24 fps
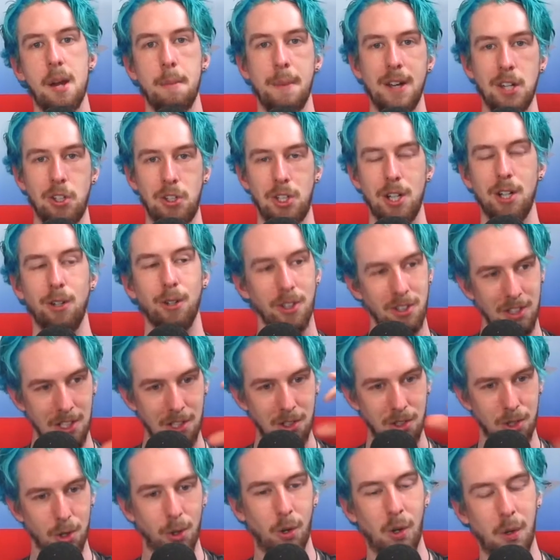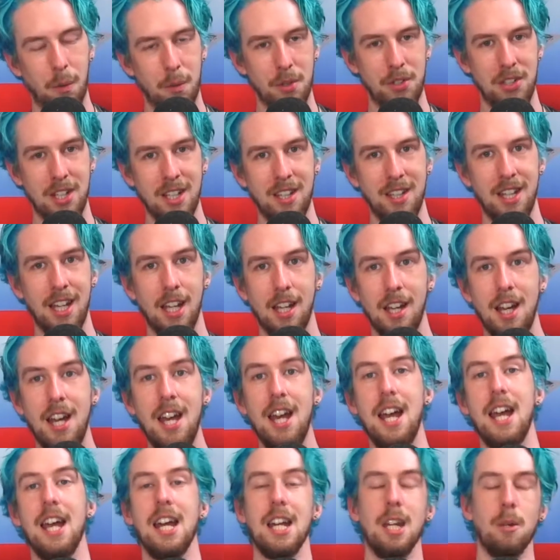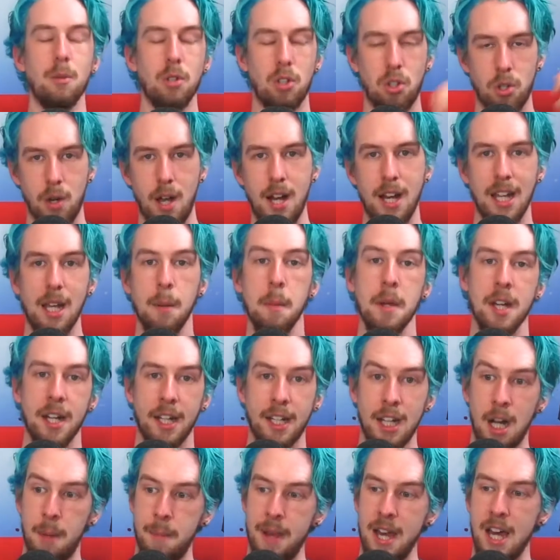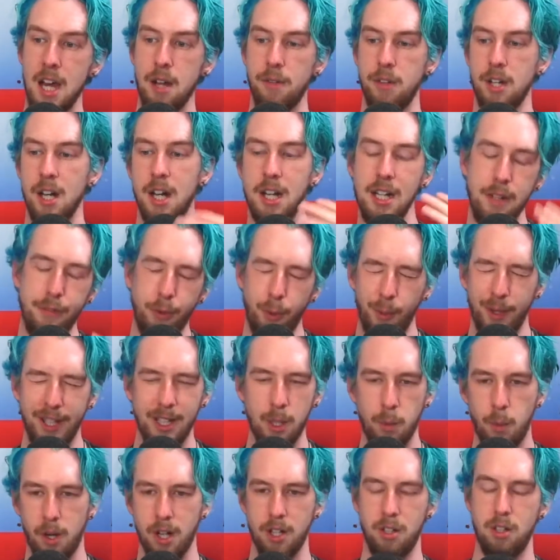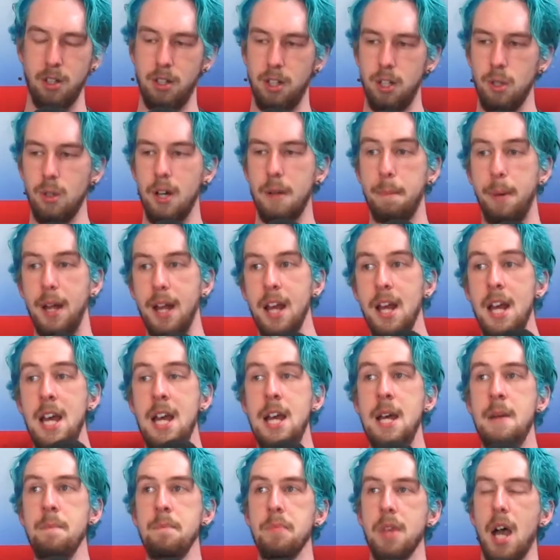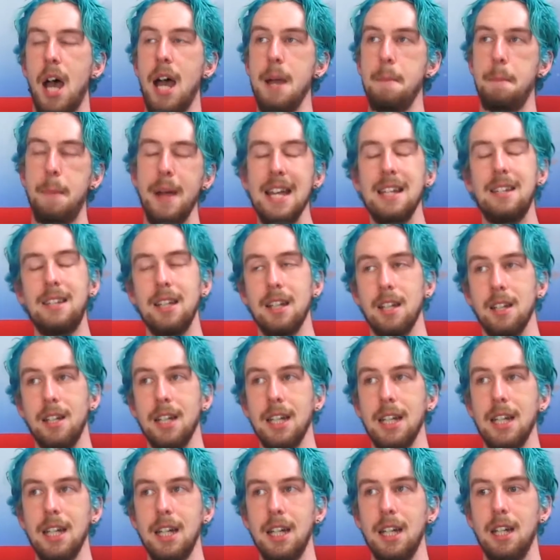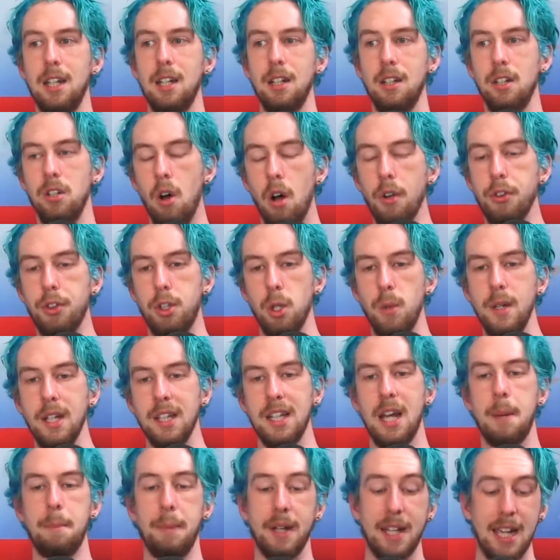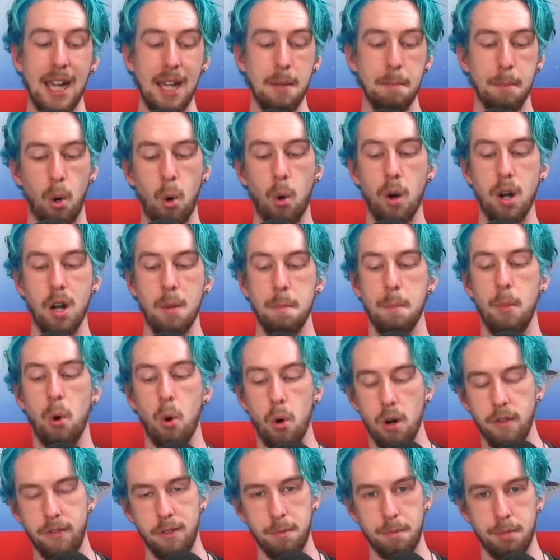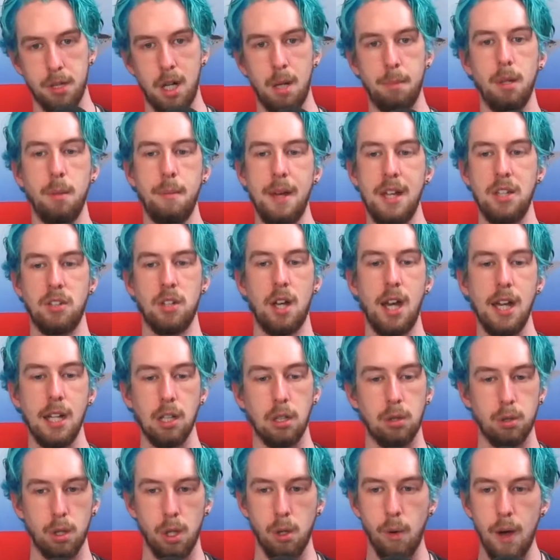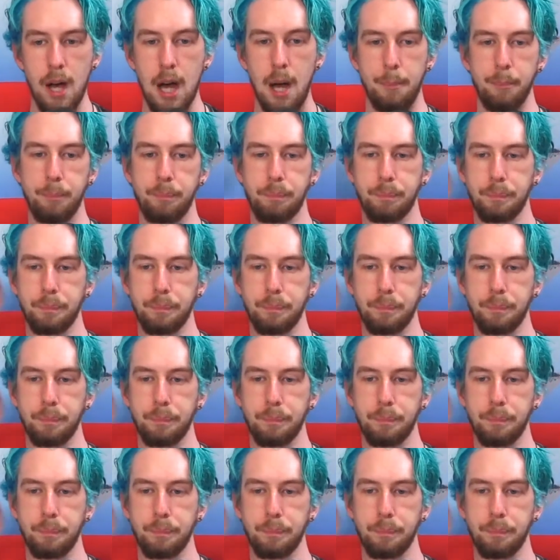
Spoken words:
of my shell because he saw it was in there and he was trying to get me to come out of it. I never really wanted to do it, but I basically, not doing that became more and more of a problem as I grew up